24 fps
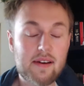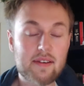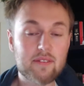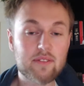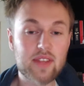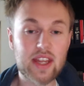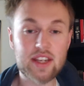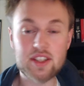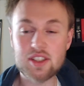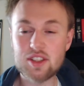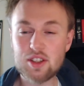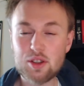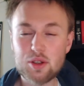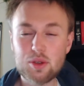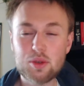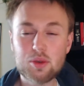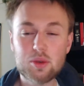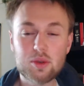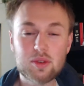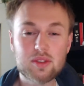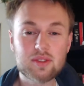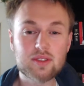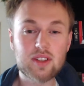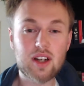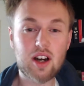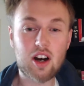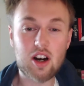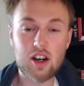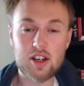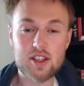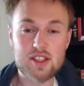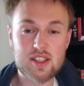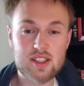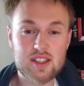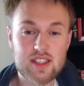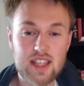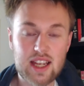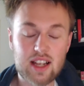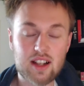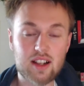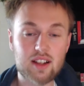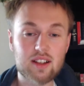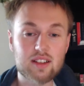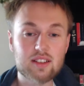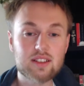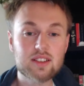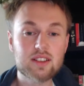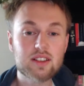And you are
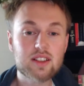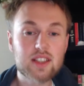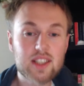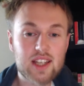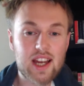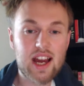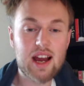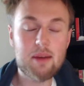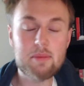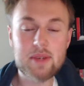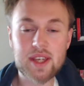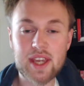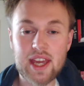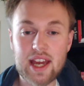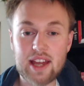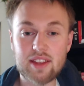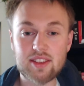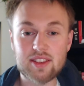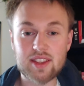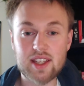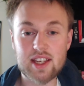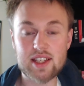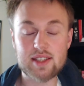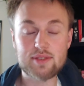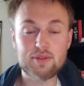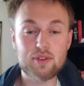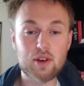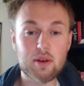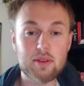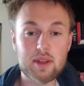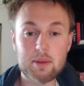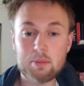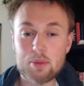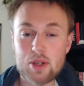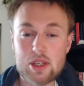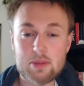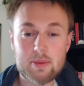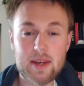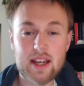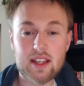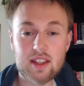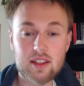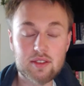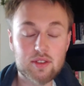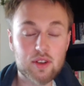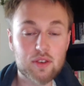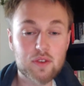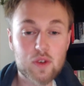still coming at this from the
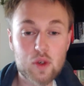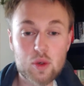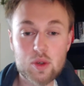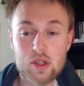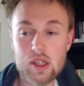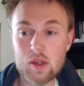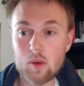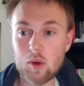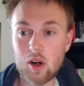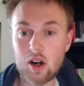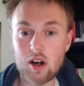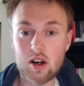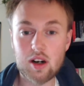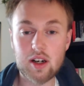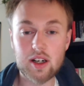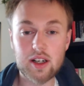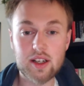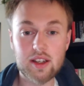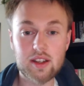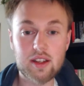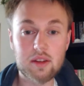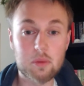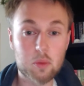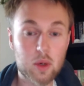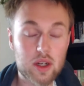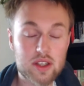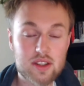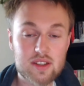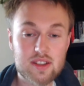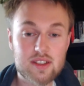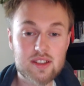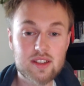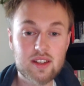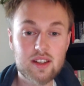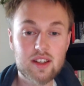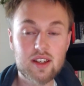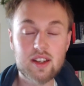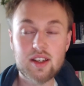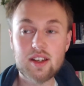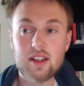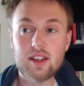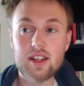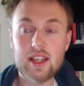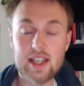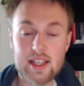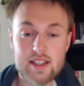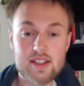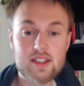perspective of who you are and what
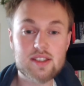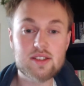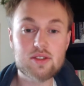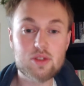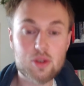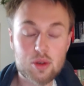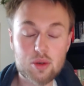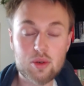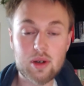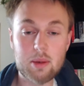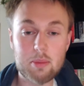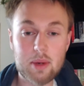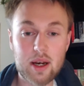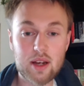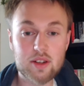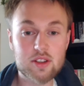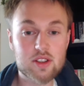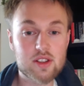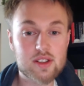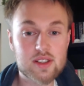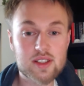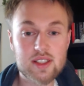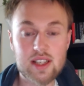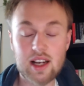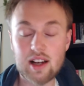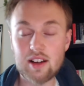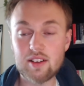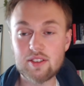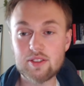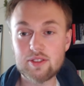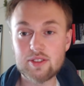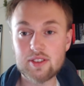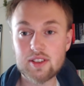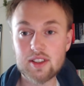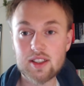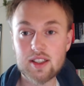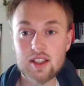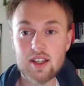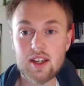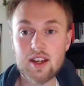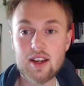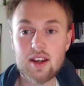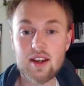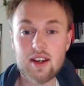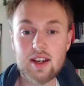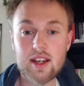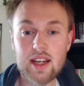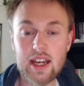is true about yourself.
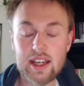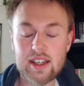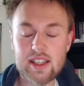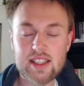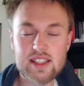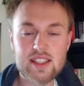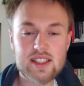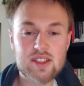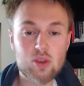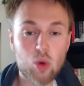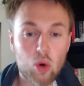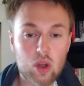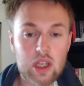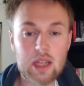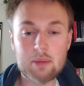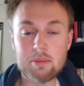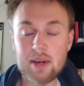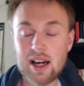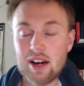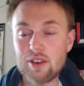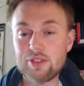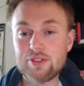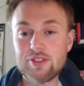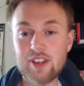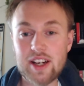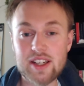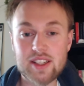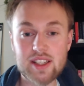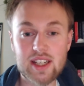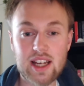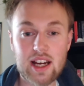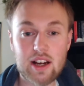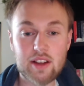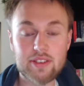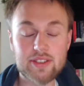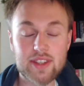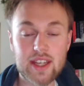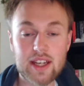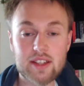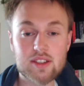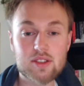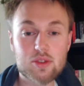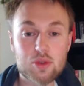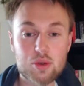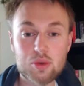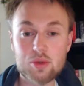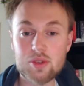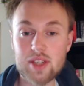And it's all about finding out that
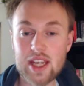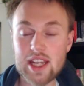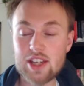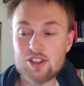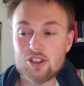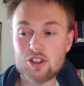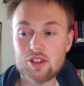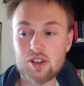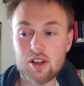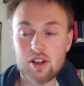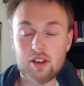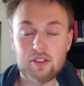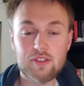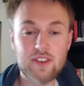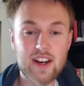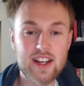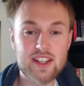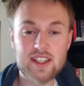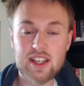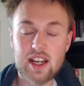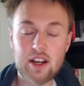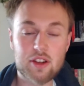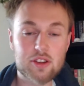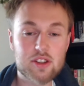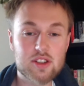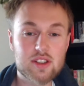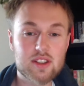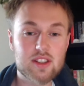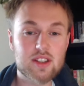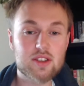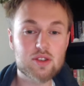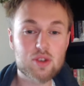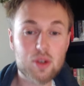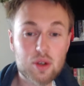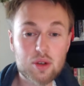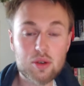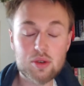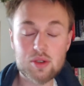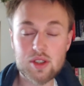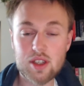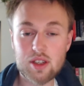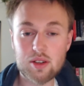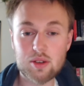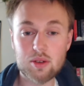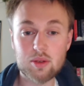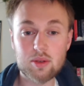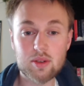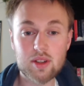true nature, finding out the true
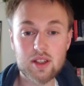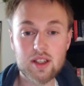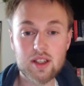you,